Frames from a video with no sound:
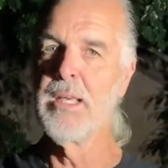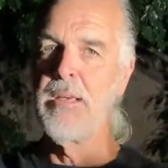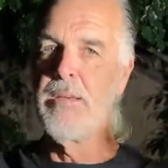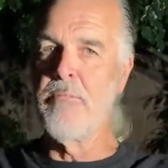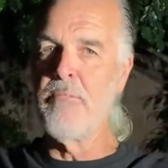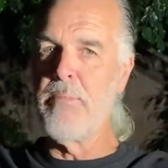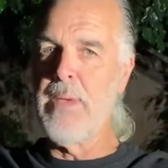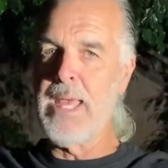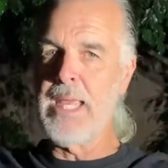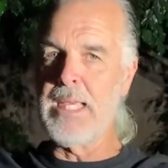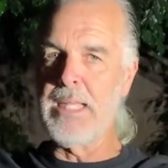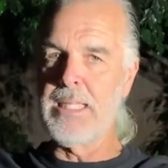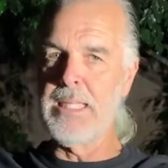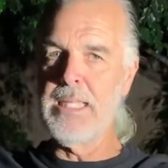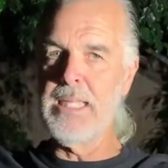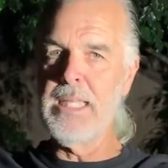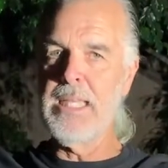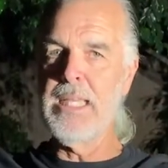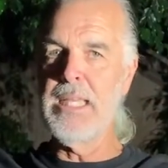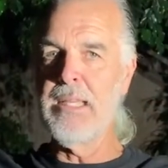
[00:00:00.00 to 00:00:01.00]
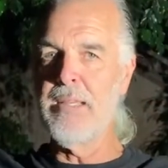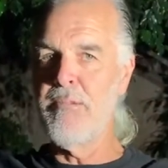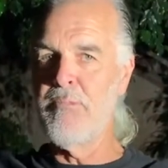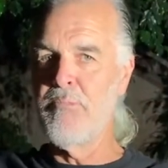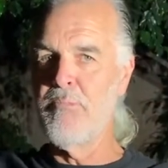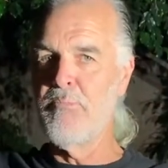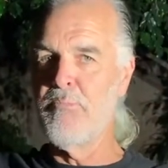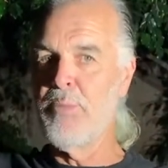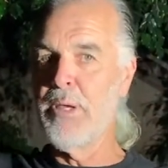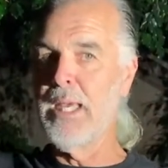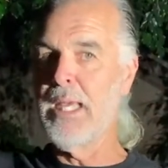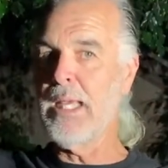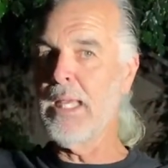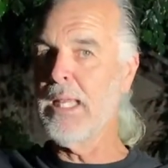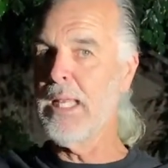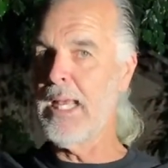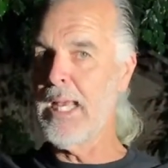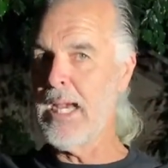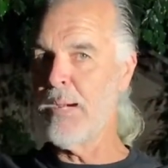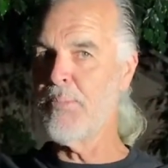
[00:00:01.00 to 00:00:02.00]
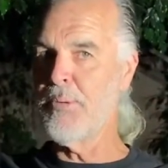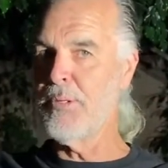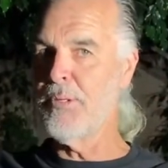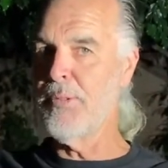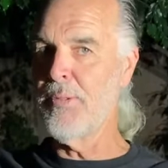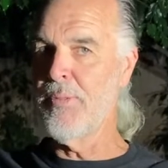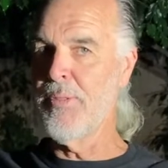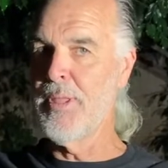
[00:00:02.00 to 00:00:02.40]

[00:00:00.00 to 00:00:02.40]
make a tee, pick an apple,